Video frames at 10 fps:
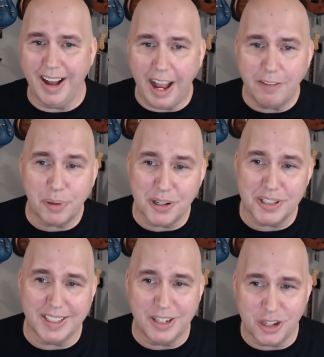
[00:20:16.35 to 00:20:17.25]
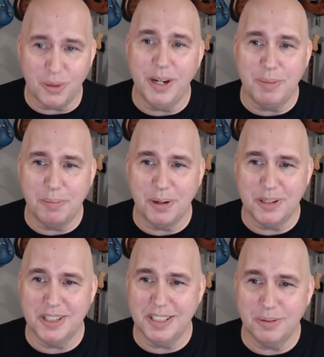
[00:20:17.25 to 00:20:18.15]
I've personally enjoyed my
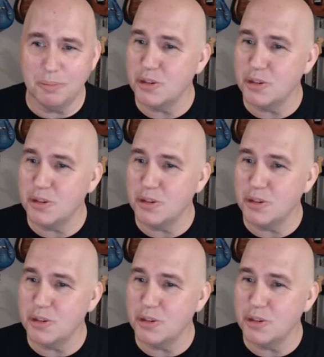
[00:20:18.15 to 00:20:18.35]
purchases with